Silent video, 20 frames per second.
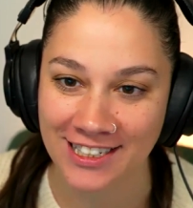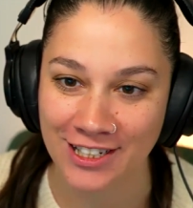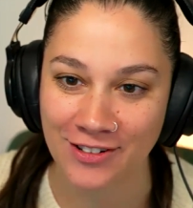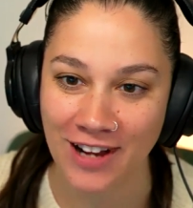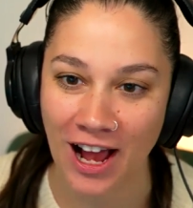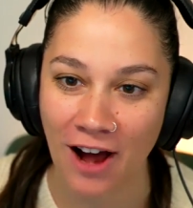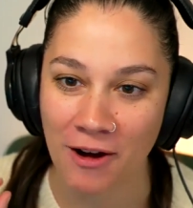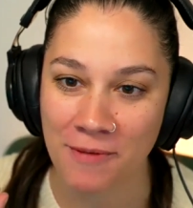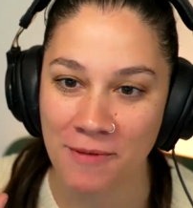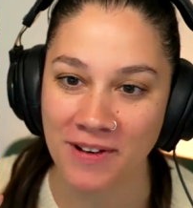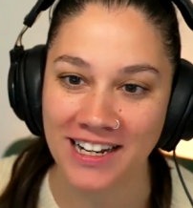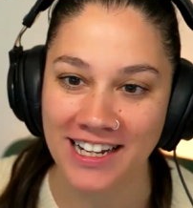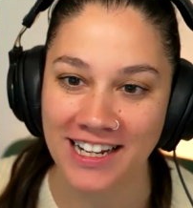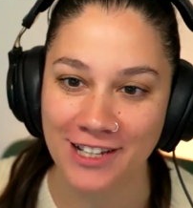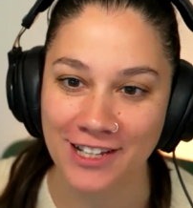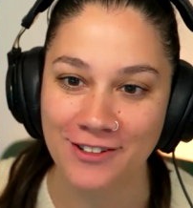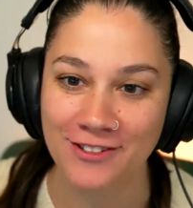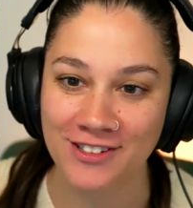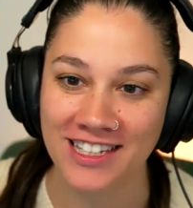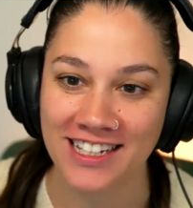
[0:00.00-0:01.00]
So now I'm gonna
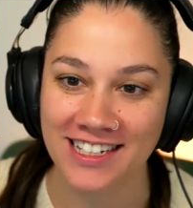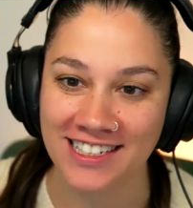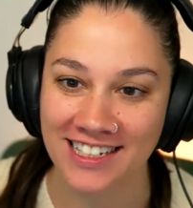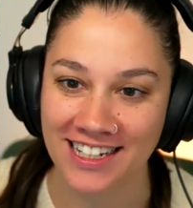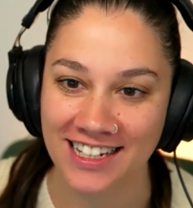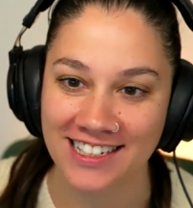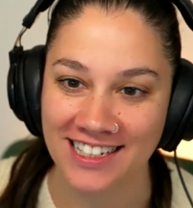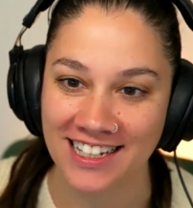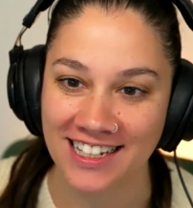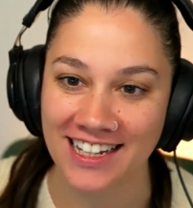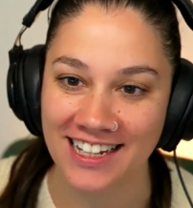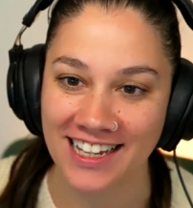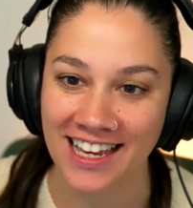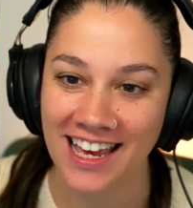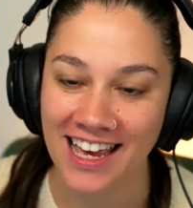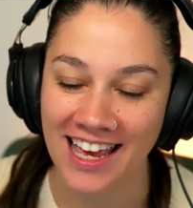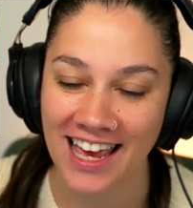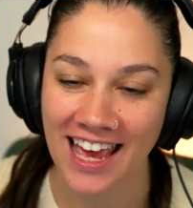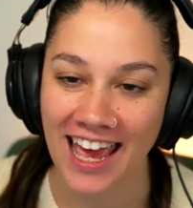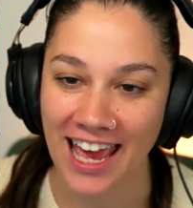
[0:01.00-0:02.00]
use this as like
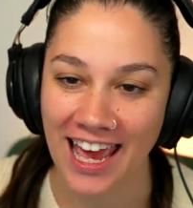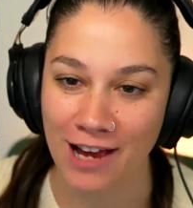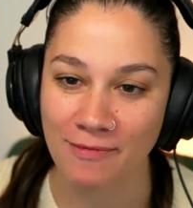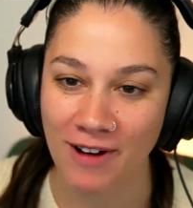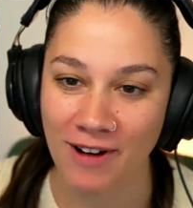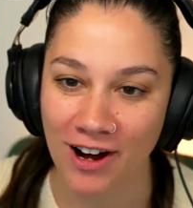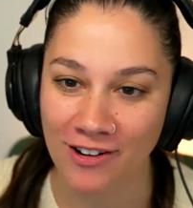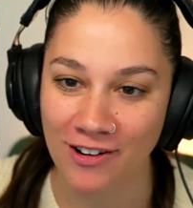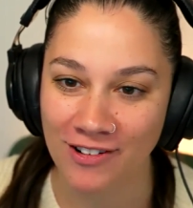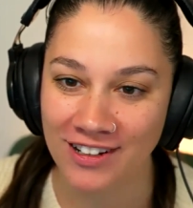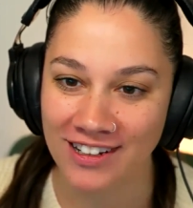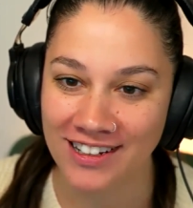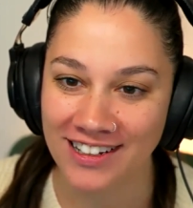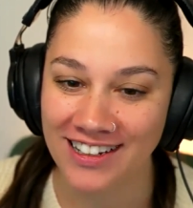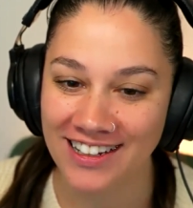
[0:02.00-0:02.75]
ammo.